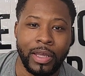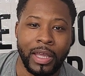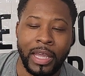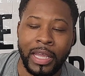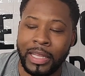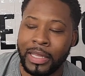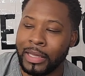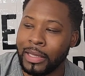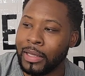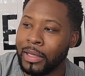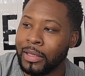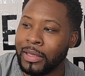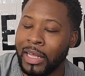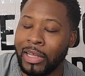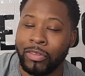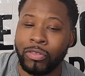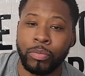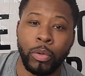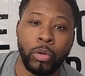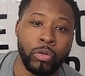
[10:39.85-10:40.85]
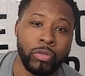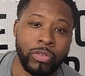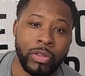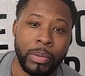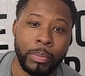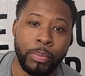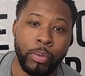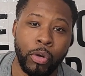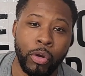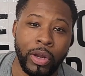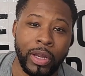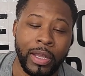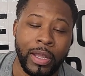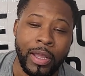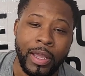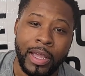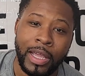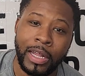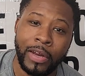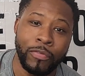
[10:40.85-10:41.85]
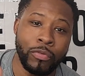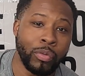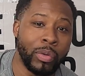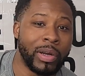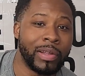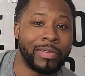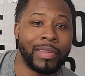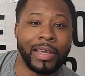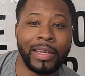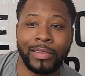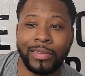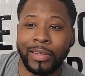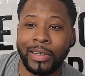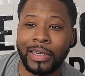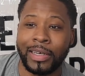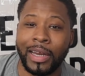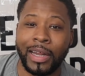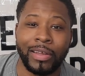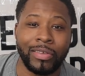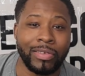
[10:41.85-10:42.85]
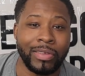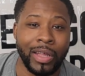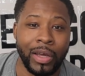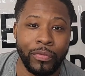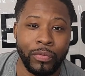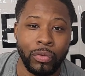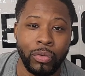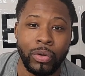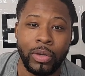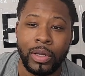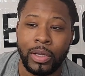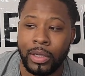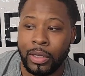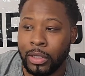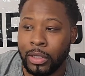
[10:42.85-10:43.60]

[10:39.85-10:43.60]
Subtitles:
And that's most important. And if you want to take it to the next level,